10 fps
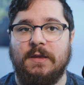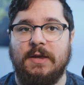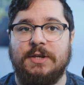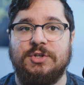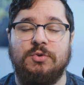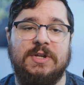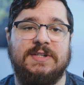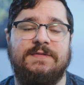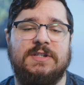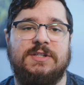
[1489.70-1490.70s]
And you can
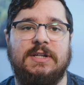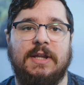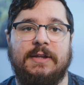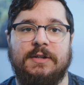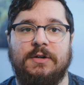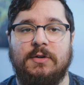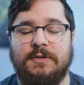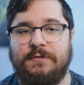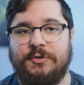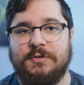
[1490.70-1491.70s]
even see like the
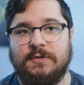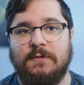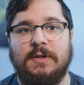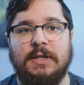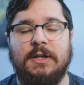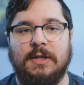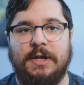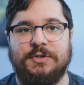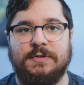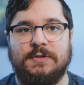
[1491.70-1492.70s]
earlier versions of League of
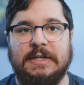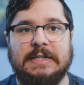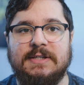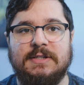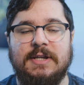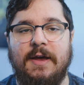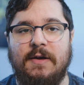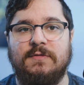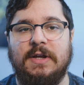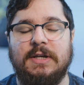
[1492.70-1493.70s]
Legends, it doesn't
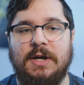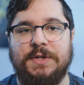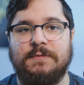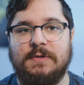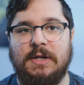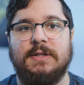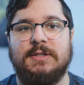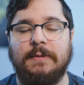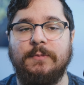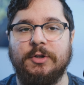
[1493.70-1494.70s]
have any kind of
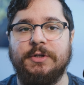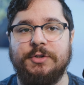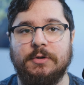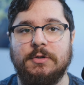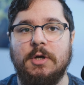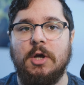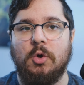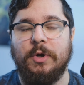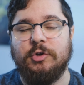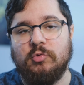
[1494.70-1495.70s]
client-side prediction.
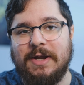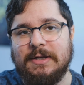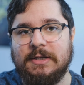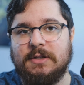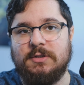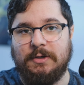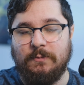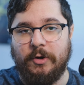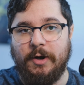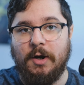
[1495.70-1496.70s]
When you right-clicked
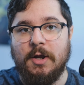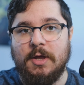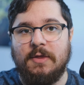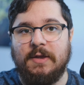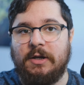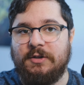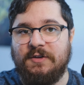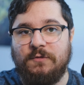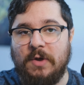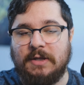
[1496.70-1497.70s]
somewhere,
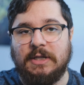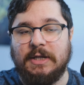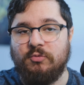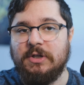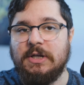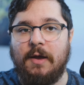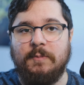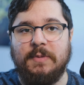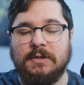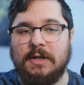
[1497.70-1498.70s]
if you had like a really high
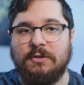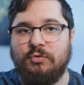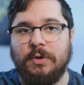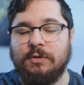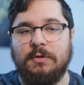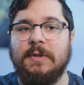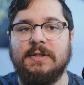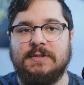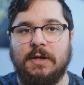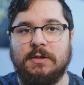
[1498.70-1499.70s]
ping, like 300
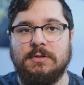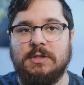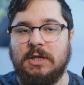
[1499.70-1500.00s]
milliseconds,